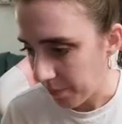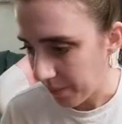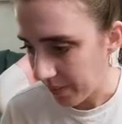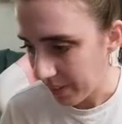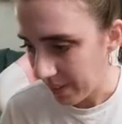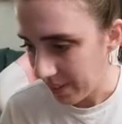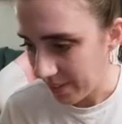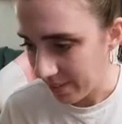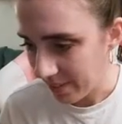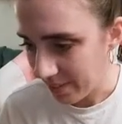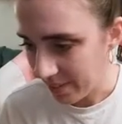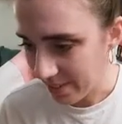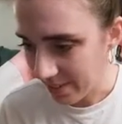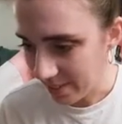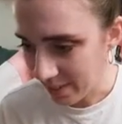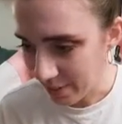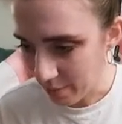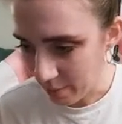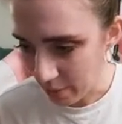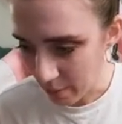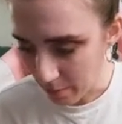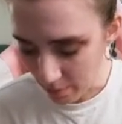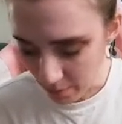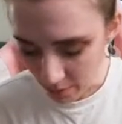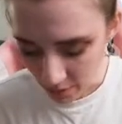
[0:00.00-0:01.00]
Is this gonna
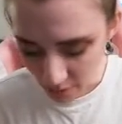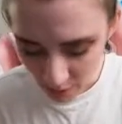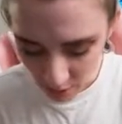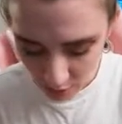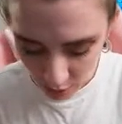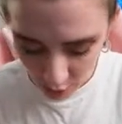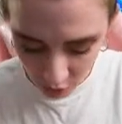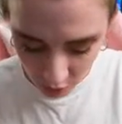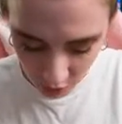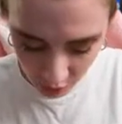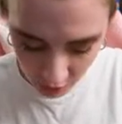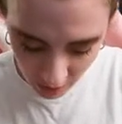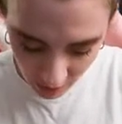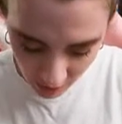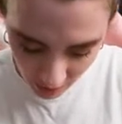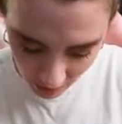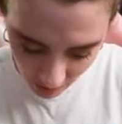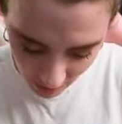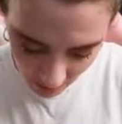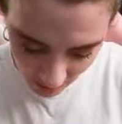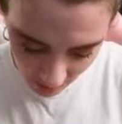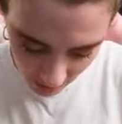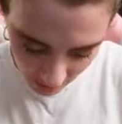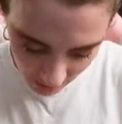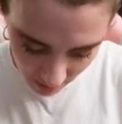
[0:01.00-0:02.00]
be merch?
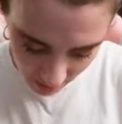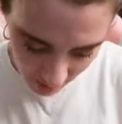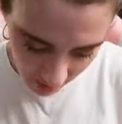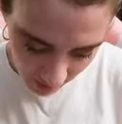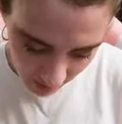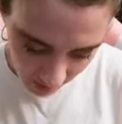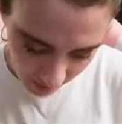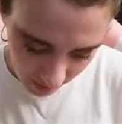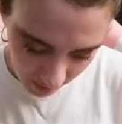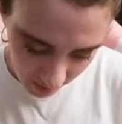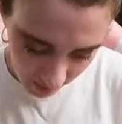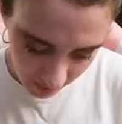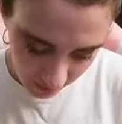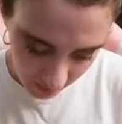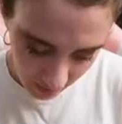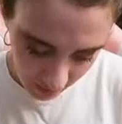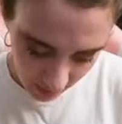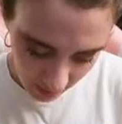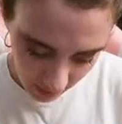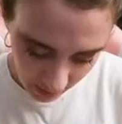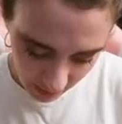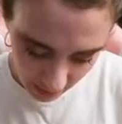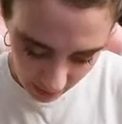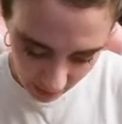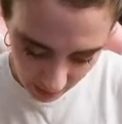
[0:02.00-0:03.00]
This could
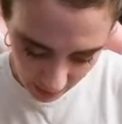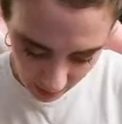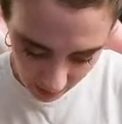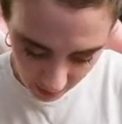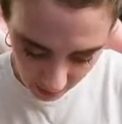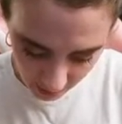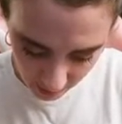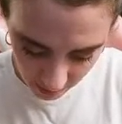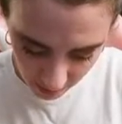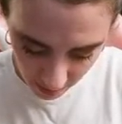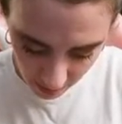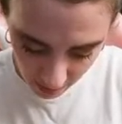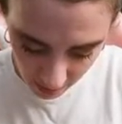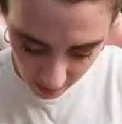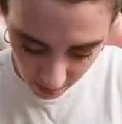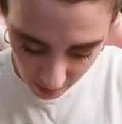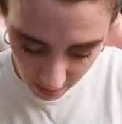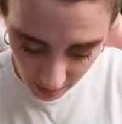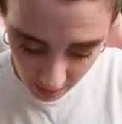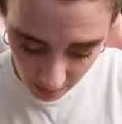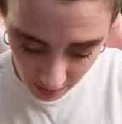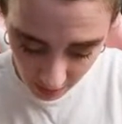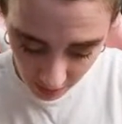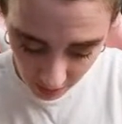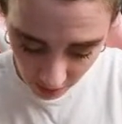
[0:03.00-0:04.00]
very
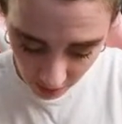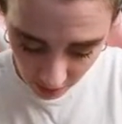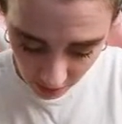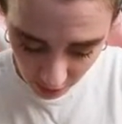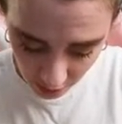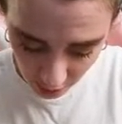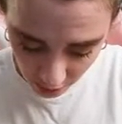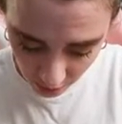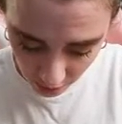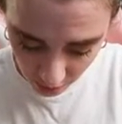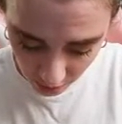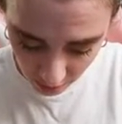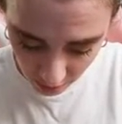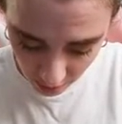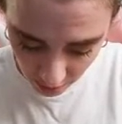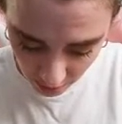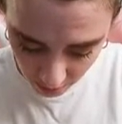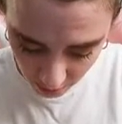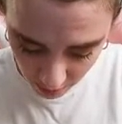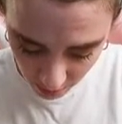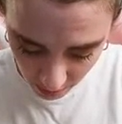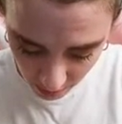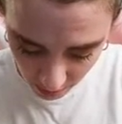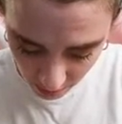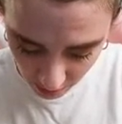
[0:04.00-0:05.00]
easily turn into
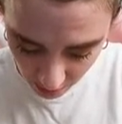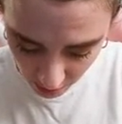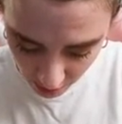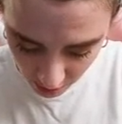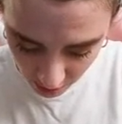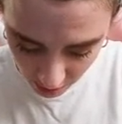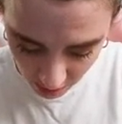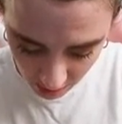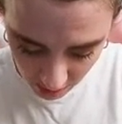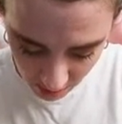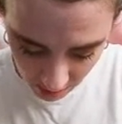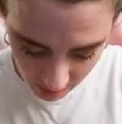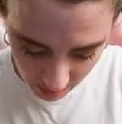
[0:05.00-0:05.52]
merch.